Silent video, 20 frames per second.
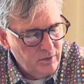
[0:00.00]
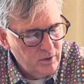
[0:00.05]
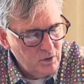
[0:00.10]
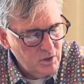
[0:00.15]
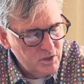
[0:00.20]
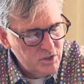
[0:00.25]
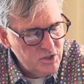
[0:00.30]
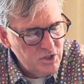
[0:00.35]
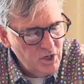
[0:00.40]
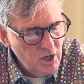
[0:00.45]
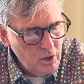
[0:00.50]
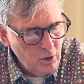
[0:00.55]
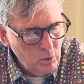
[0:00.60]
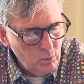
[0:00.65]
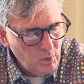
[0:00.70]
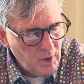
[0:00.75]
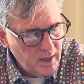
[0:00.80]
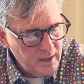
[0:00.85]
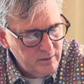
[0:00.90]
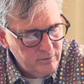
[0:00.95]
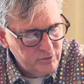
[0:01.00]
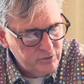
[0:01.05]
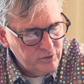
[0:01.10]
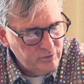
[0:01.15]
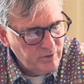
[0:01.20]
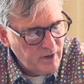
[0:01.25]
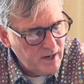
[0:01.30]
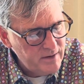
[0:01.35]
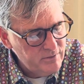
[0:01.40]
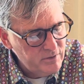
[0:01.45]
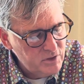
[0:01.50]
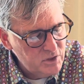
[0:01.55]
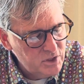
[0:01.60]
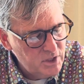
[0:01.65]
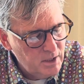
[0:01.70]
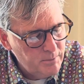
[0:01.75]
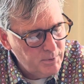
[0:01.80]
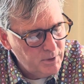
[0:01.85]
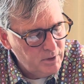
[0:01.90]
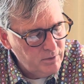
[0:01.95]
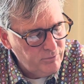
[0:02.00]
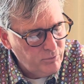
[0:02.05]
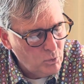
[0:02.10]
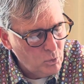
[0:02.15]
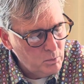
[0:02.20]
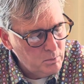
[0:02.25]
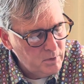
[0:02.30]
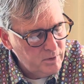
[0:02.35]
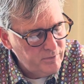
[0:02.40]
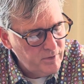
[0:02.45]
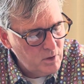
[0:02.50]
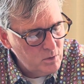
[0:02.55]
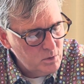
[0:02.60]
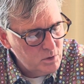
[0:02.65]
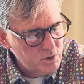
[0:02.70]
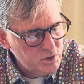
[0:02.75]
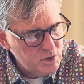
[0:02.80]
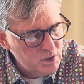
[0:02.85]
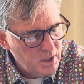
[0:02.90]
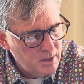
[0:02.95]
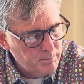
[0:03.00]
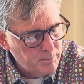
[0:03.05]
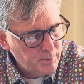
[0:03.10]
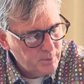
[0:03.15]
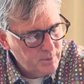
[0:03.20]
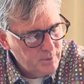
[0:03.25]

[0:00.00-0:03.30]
There is no right of survivorship in the form of ownership,